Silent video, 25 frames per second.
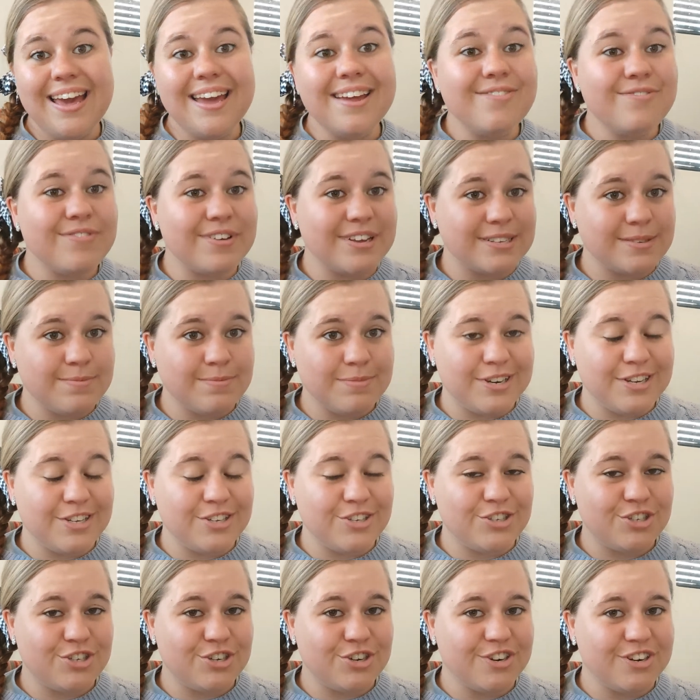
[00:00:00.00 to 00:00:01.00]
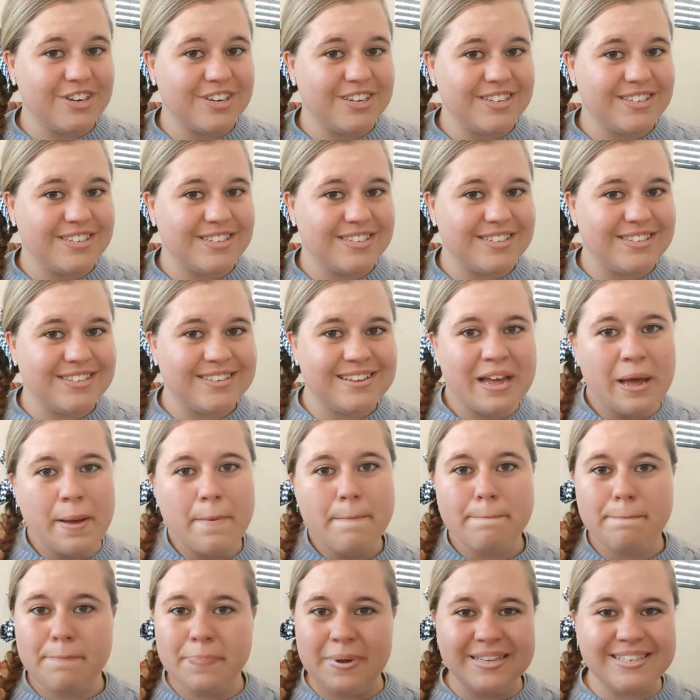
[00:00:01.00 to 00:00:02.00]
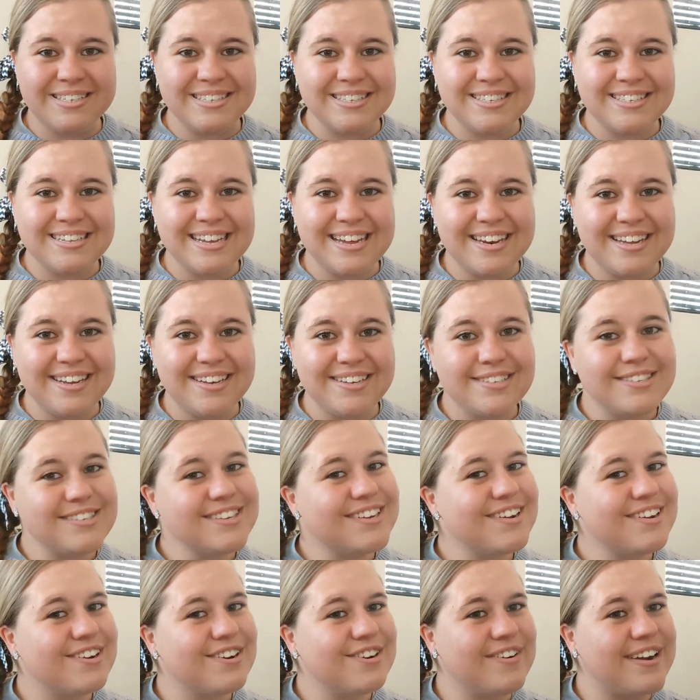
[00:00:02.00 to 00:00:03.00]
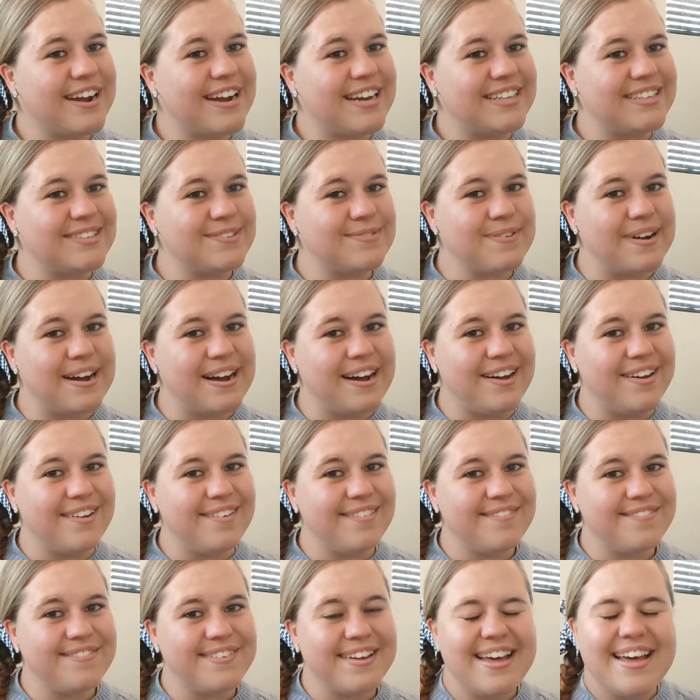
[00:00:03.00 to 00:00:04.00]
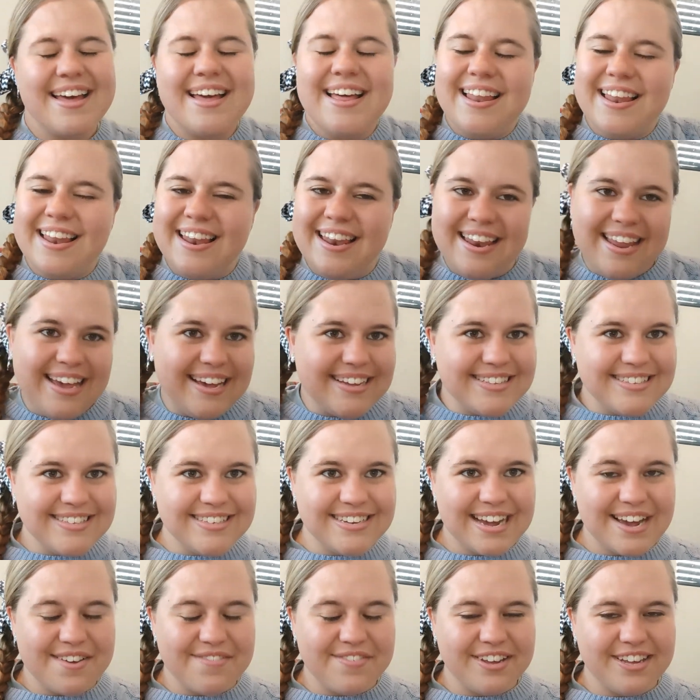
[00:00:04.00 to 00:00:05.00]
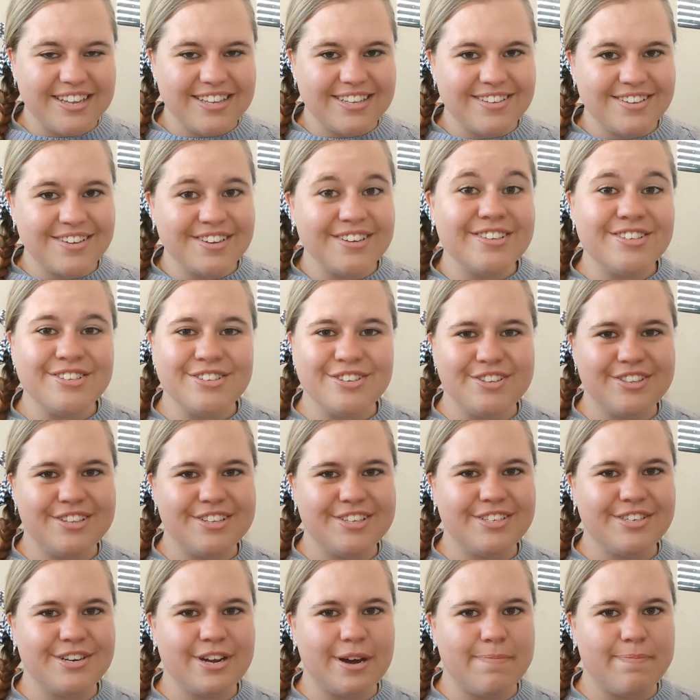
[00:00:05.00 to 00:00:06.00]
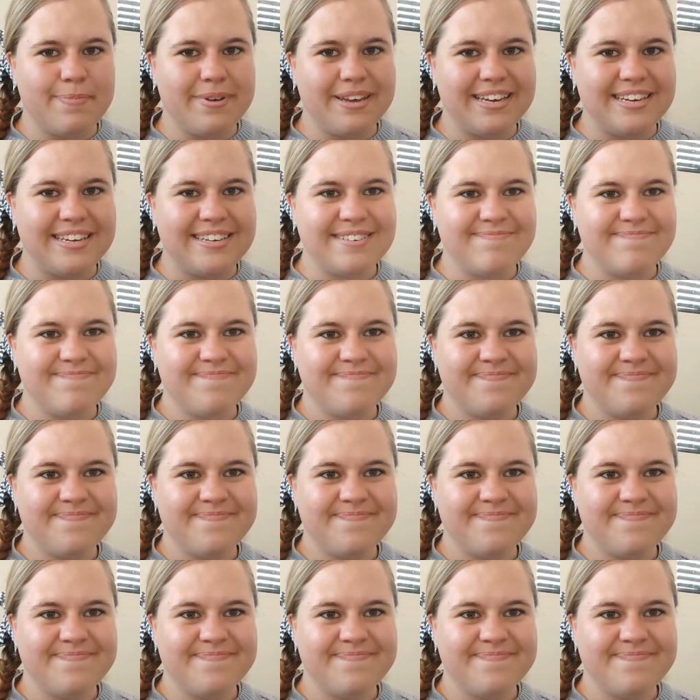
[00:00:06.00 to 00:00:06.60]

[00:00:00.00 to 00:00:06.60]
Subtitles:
Investment Insurance, Business Studies, Grade 12. Let's dive into this topic.